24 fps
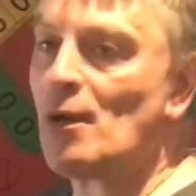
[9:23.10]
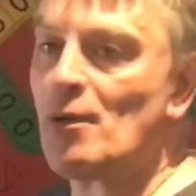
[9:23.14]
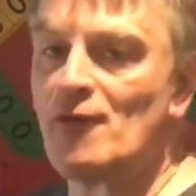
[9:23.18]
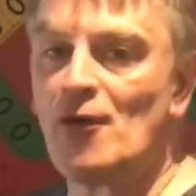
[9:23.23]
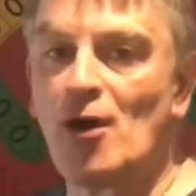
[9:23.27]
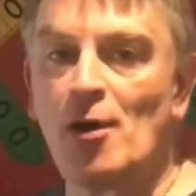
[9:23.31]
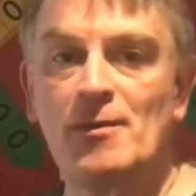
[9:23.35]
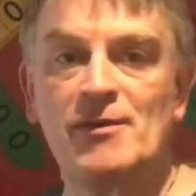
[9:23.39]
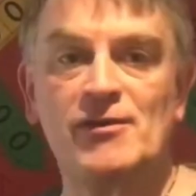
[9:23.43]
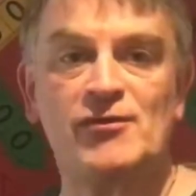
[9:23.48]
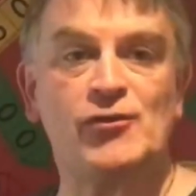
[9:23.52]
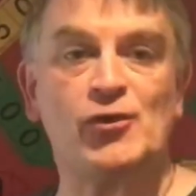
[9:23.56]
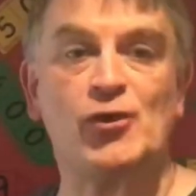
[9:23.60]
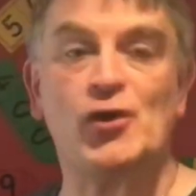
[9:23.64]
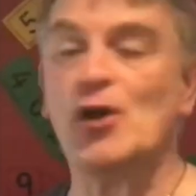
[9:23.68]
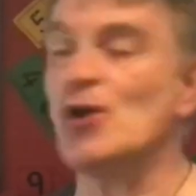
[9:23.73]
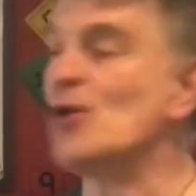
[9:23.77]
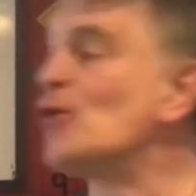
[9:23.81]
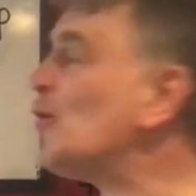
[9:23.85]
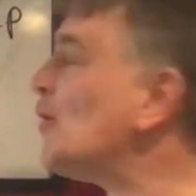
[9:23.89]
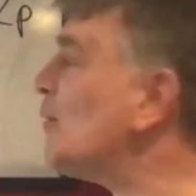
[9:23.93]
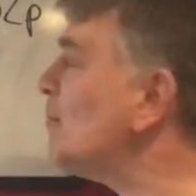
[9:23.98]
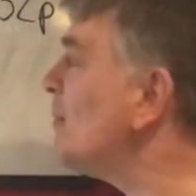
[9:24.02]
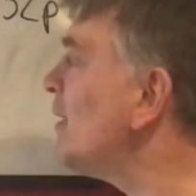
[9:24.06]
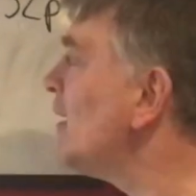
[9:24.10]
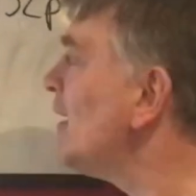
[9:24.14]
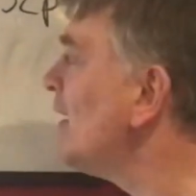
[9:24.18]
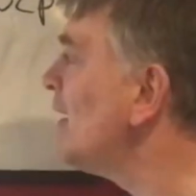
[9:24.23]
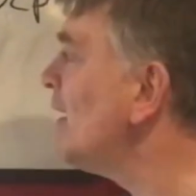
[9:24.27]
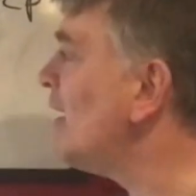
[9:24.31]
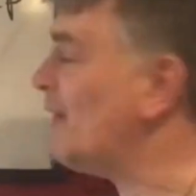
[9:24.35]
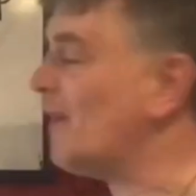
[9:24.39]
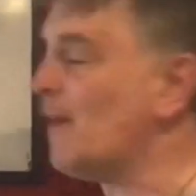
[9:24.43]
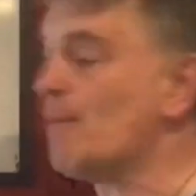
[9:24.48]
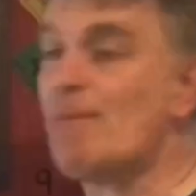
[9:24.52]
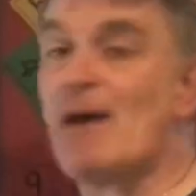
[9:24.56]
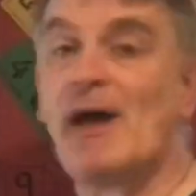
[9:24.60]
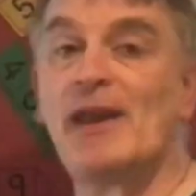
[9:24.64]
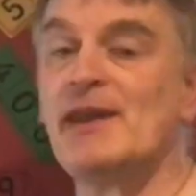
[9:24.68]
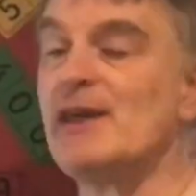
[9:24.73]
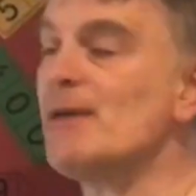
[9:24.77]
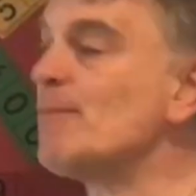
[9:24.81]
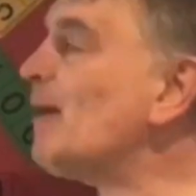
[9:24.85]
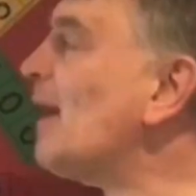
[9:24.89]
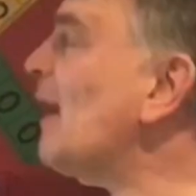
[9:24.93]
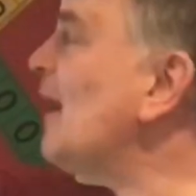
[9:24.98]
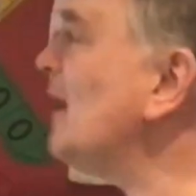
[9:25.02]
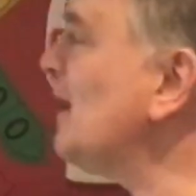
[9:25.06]
while we've all been stuck at home and the
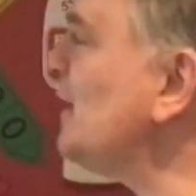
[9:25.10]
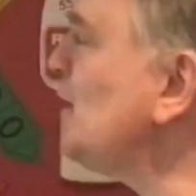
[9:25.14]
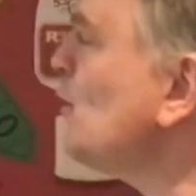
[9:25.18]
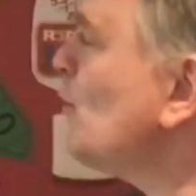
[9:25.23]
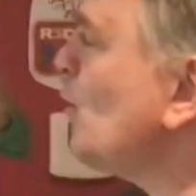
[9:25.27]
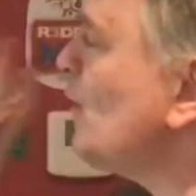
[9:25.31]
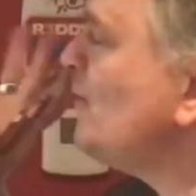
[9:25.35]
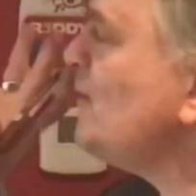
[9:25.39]
panic buying,